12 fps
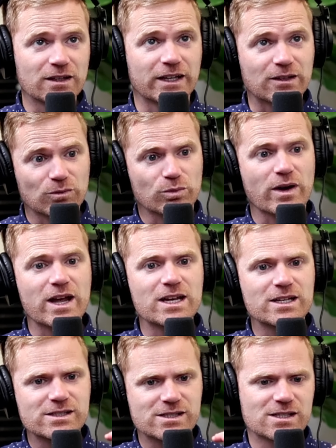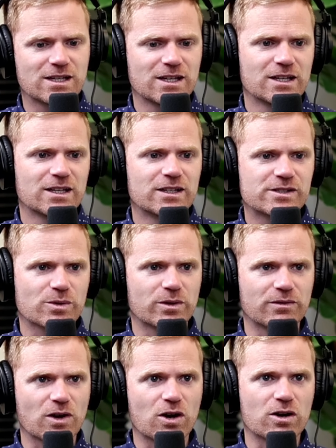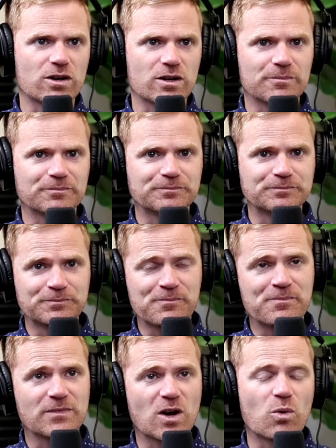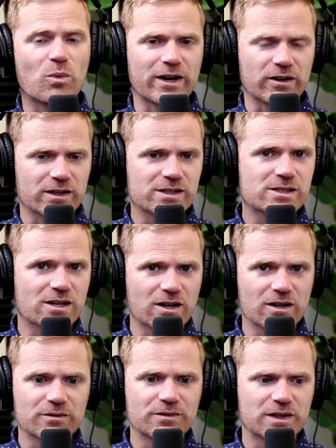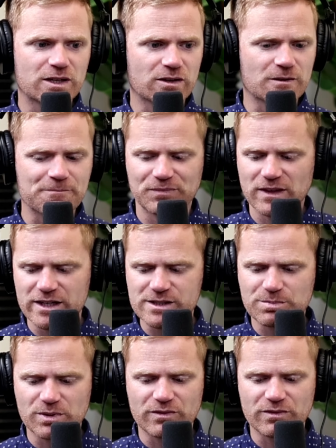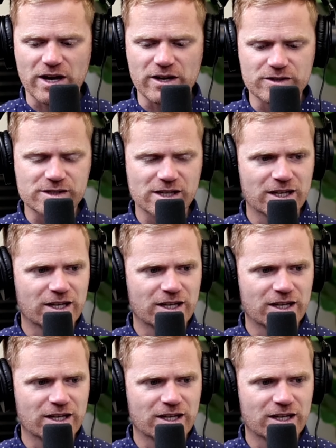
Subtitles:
raise sort of our awareness of here as providers,